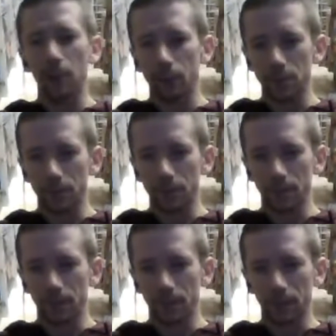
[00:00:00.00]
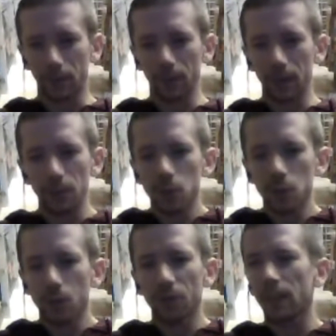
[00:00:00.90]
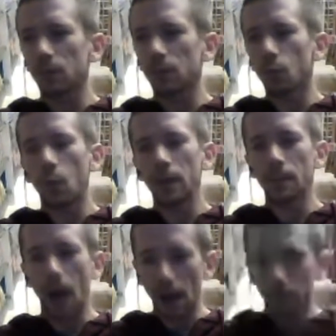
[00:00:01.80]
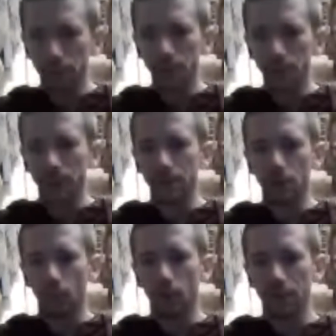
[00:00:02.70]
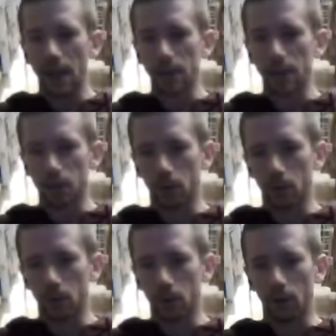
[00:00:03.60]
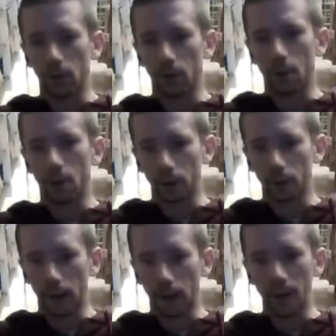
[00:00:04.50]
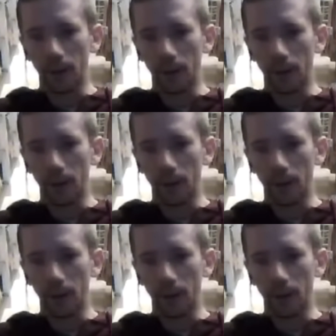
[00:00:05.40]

But if it's a, you know, if it's within twenty miles and it's over a thousand bucks, we'll run a truck up and grab that.